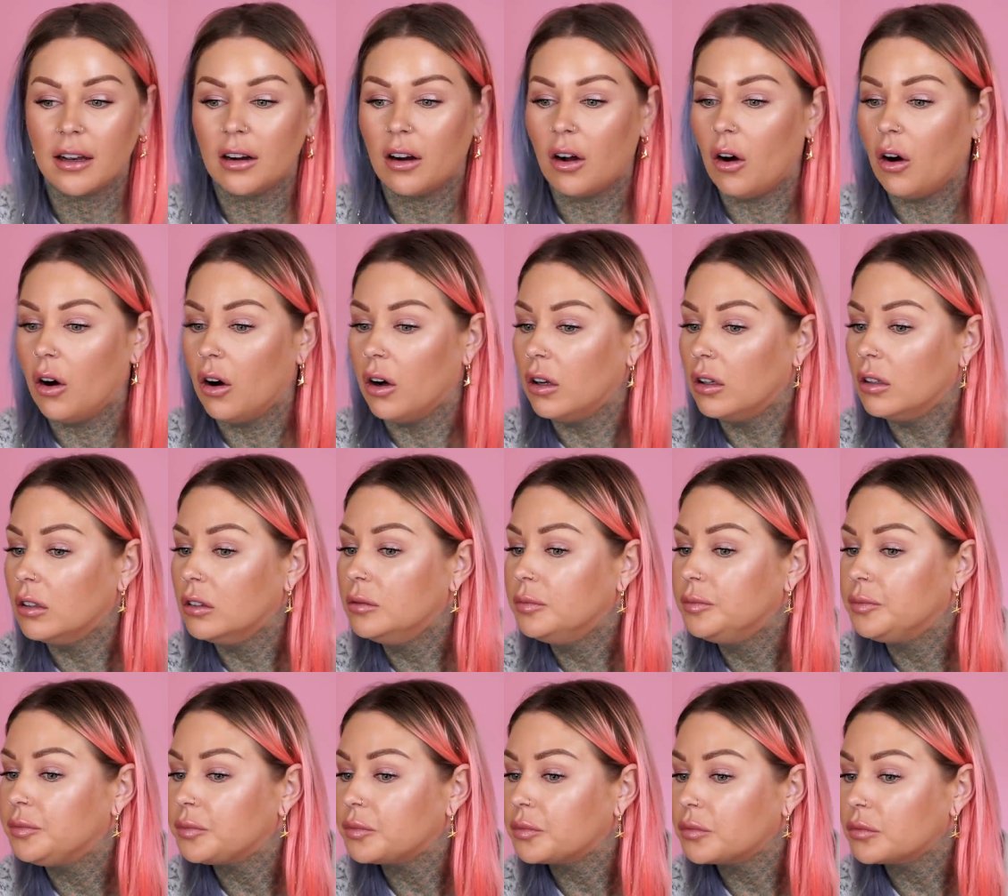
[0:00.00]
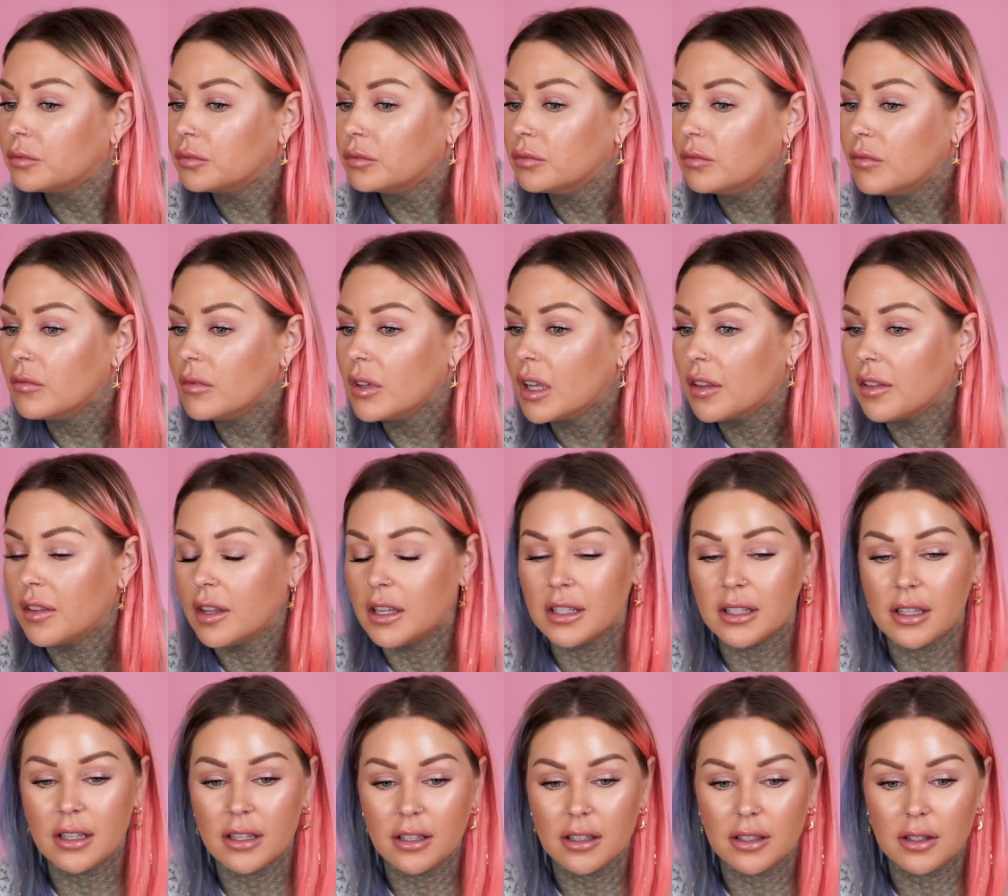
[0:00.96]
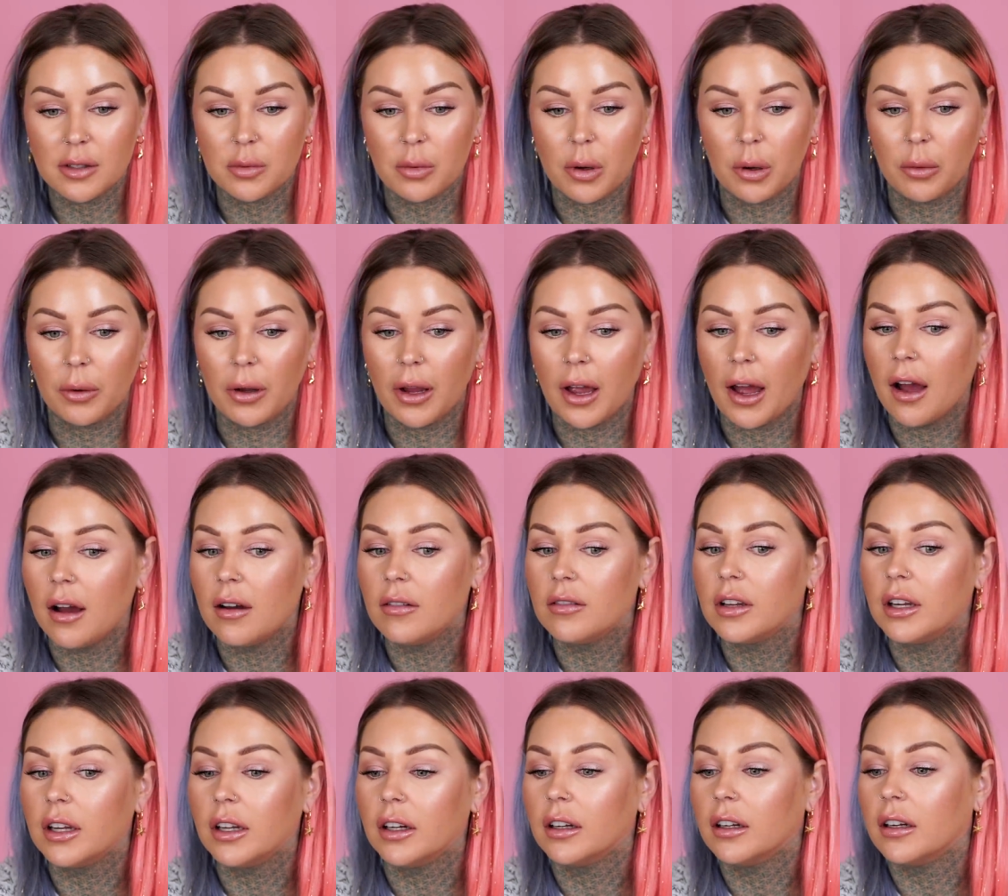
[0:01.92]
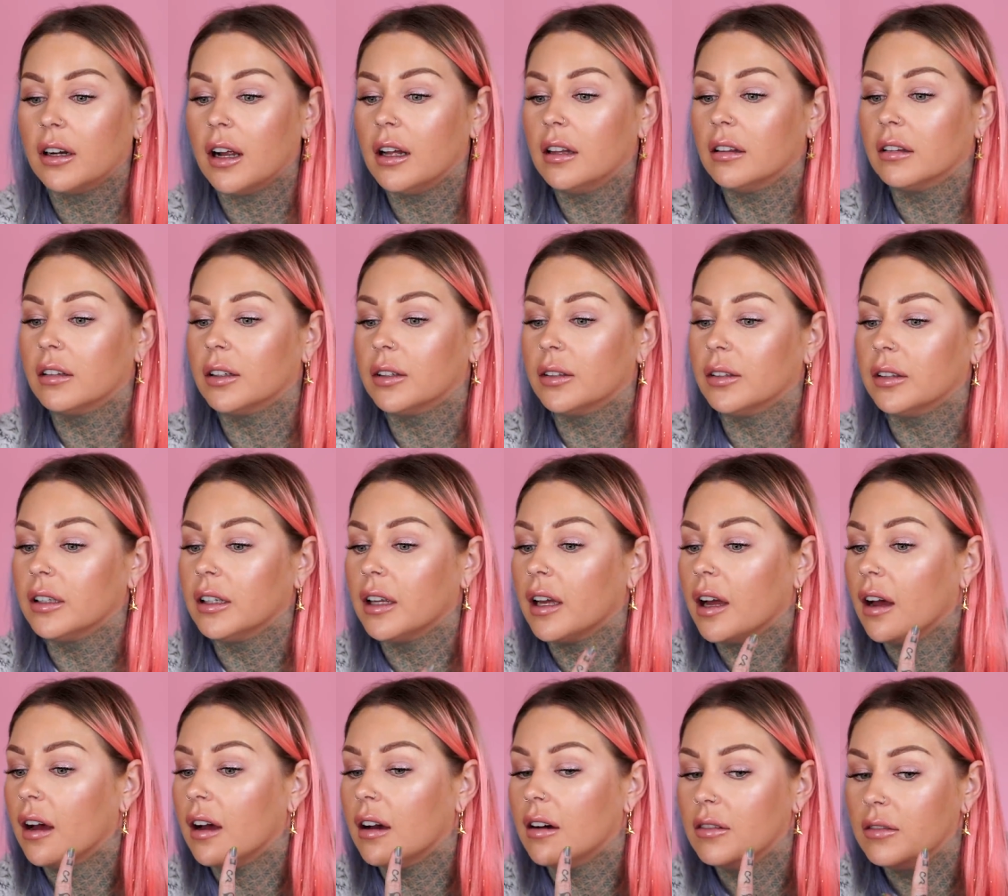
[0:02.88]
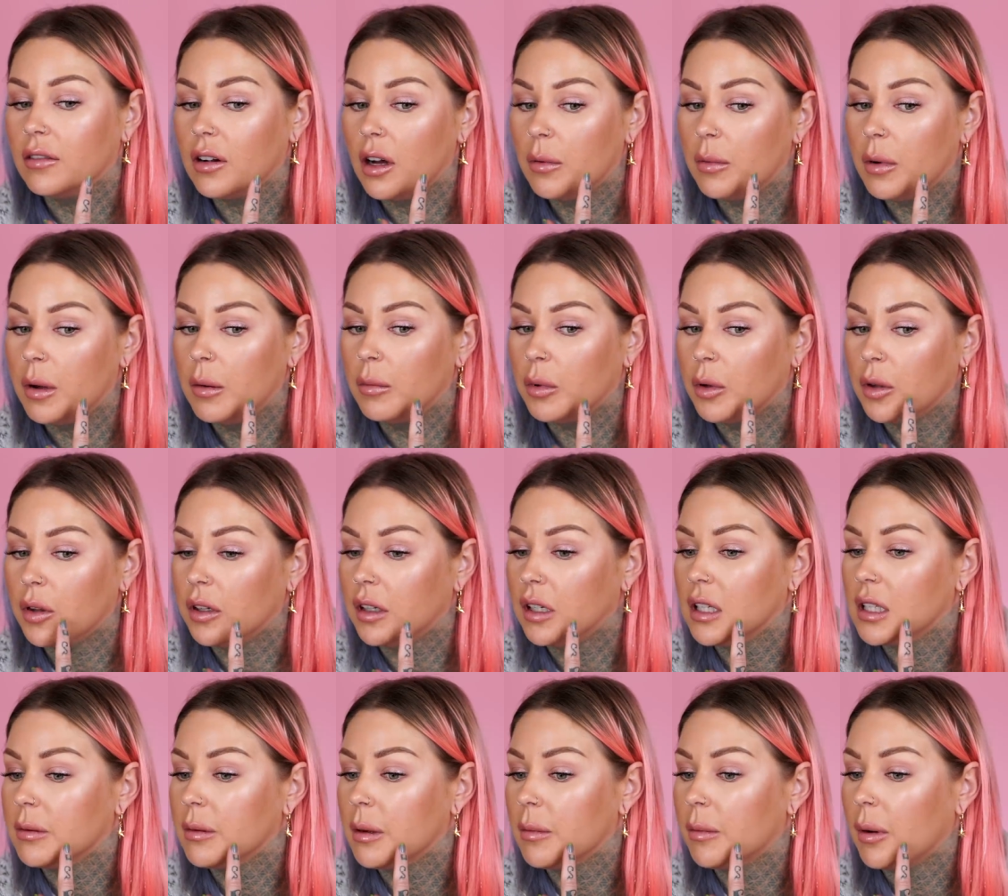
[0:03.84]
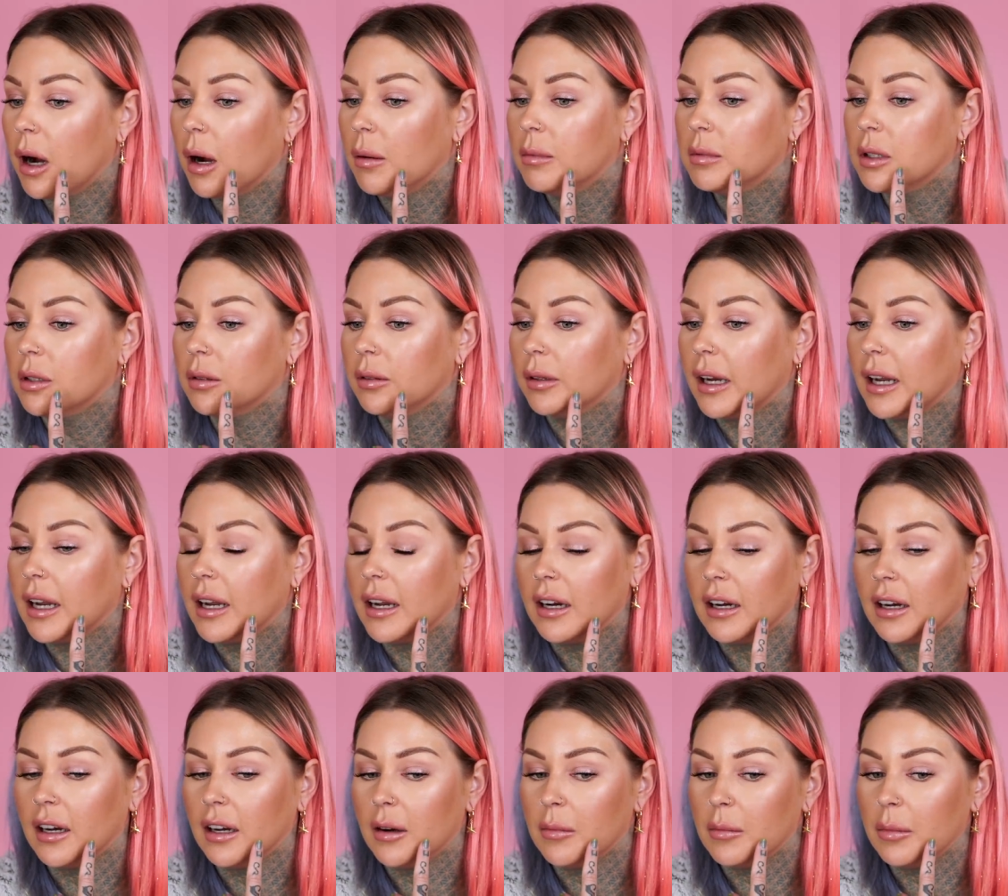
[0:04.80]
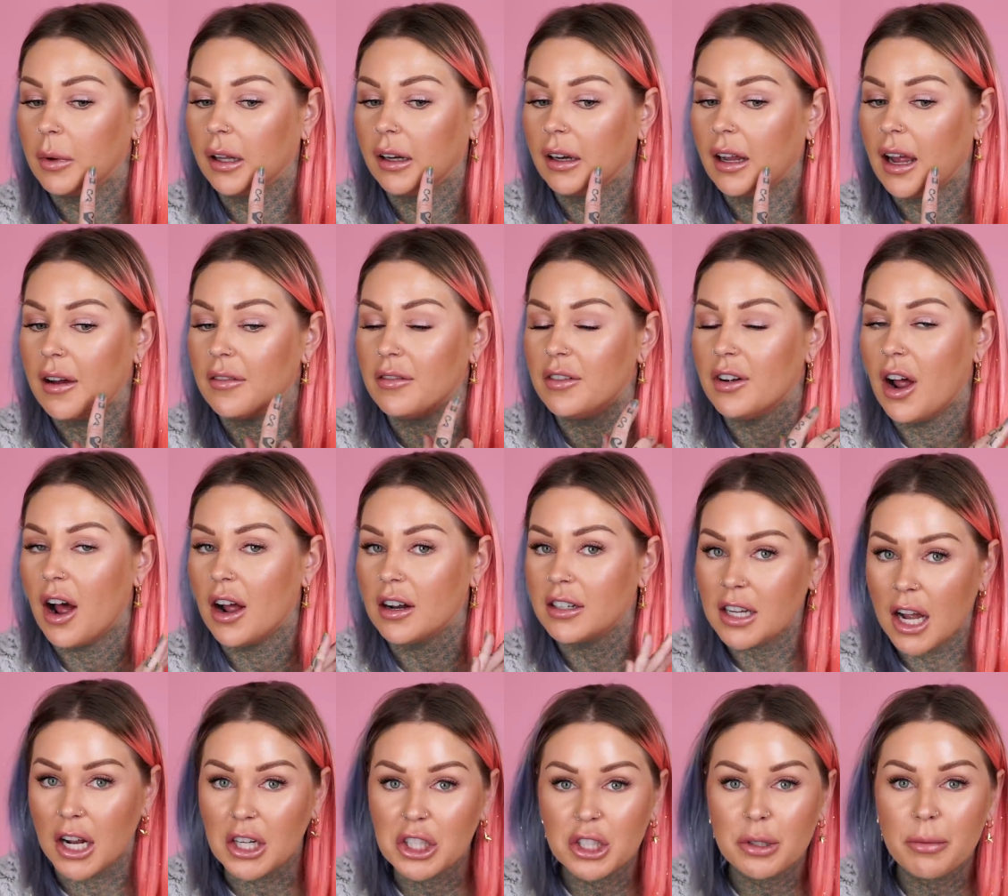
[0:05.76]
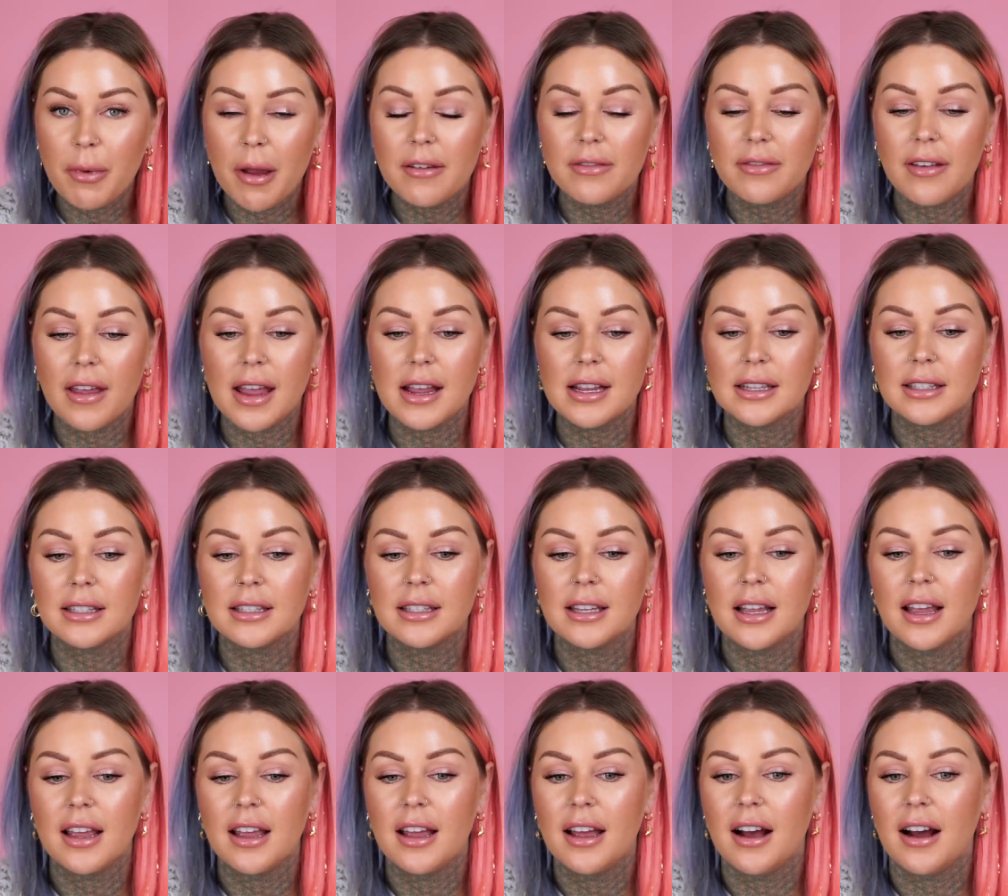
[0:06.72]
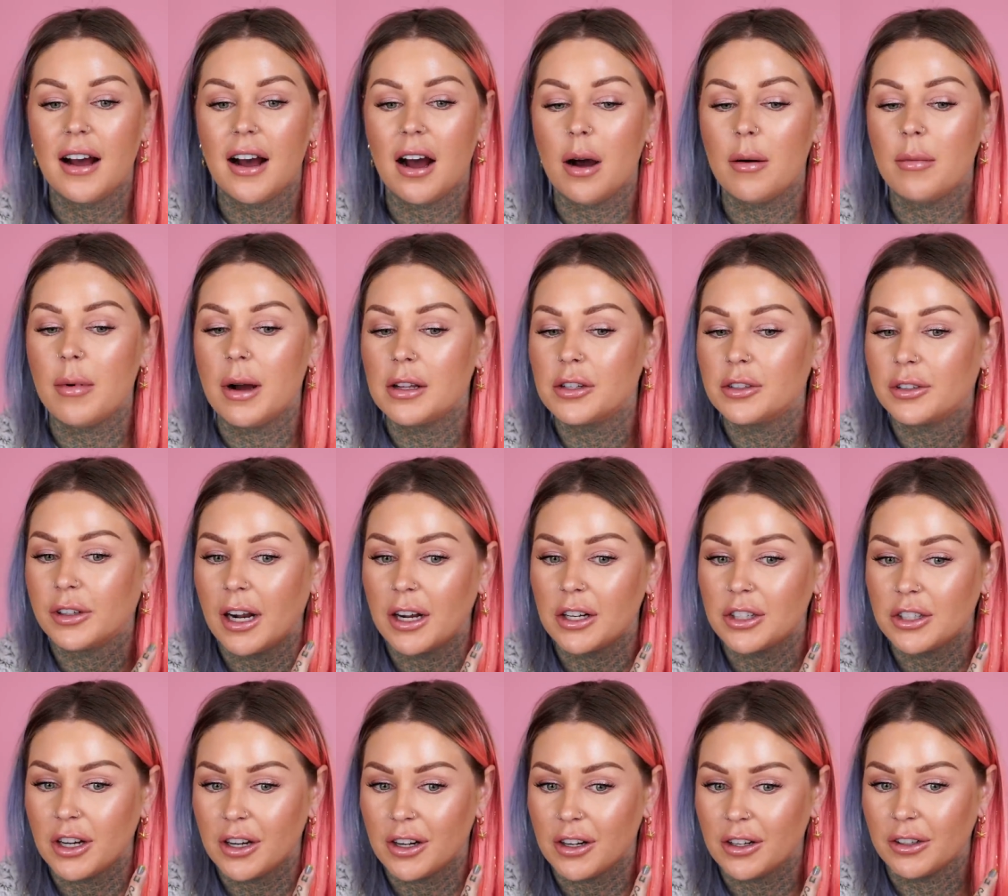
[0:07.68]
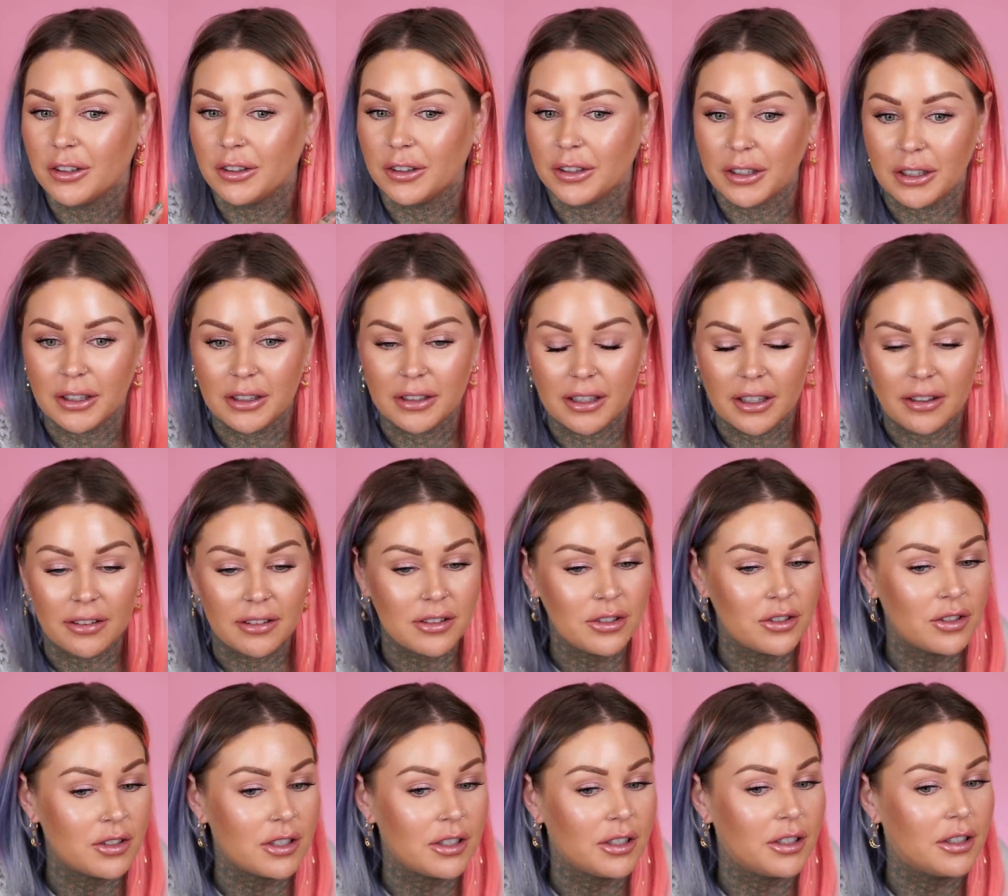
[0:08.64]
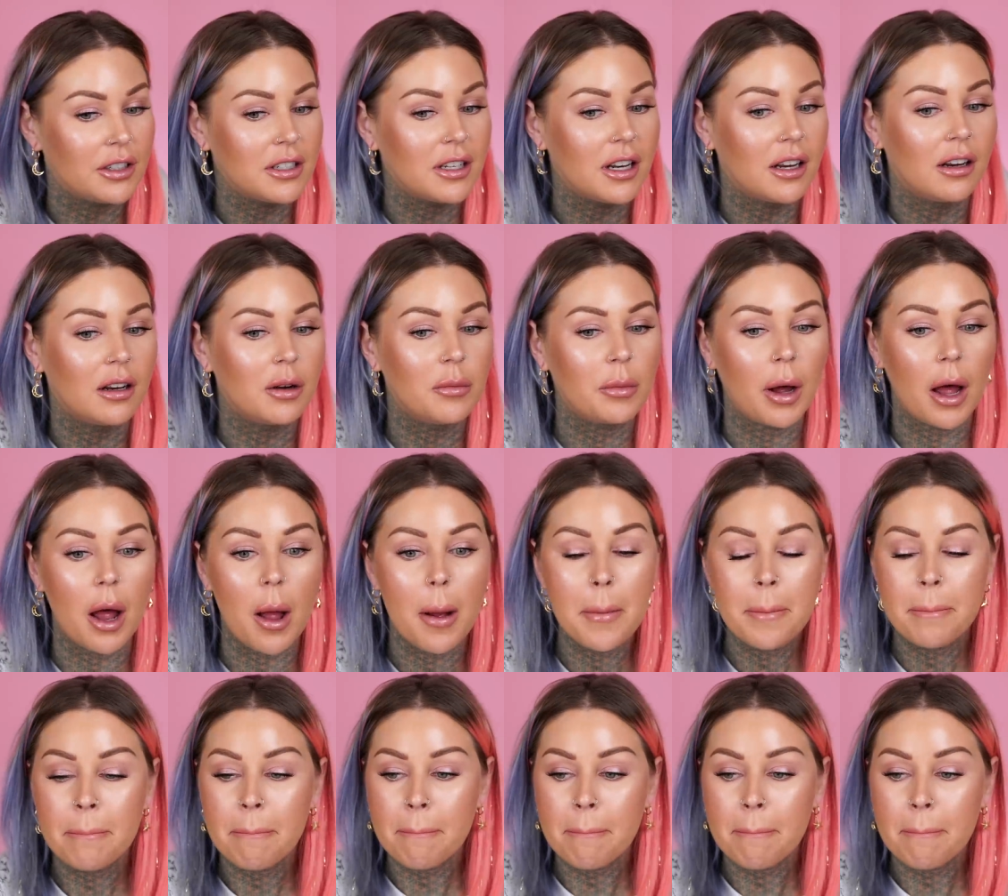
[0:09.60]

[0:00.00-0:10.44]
at all. This is what we have here. I literally have a pimple that needs to be popped right here, but I have not touched my face. I scratched at it earlier and now it's just irritated, but